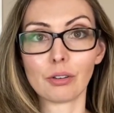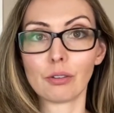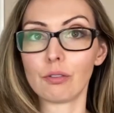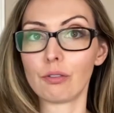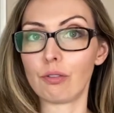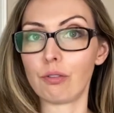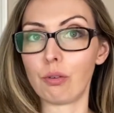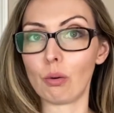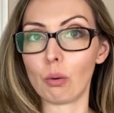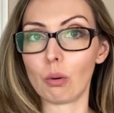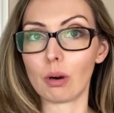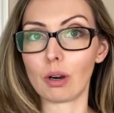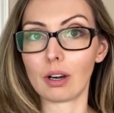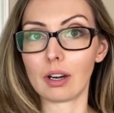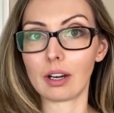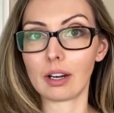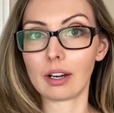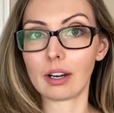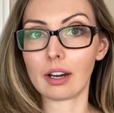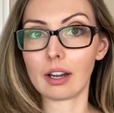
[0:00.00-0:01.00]

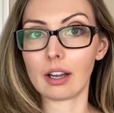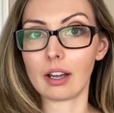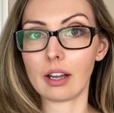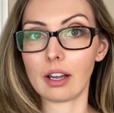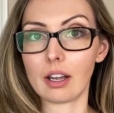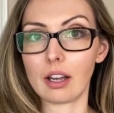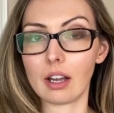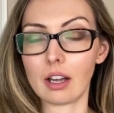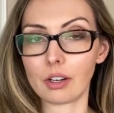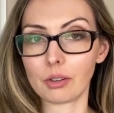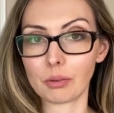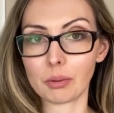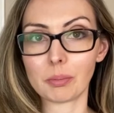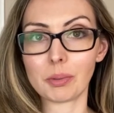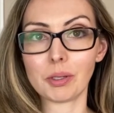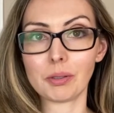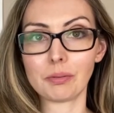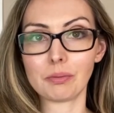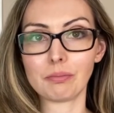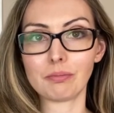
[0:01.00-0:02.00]
for
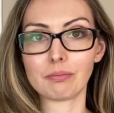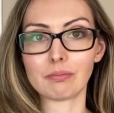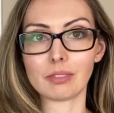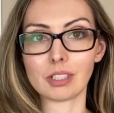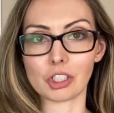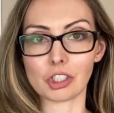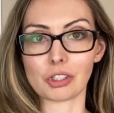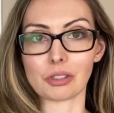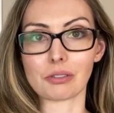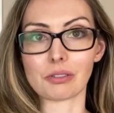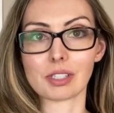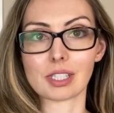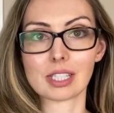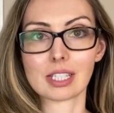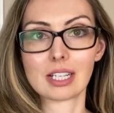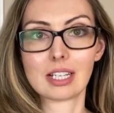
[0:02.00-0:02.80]
autoimmune issues,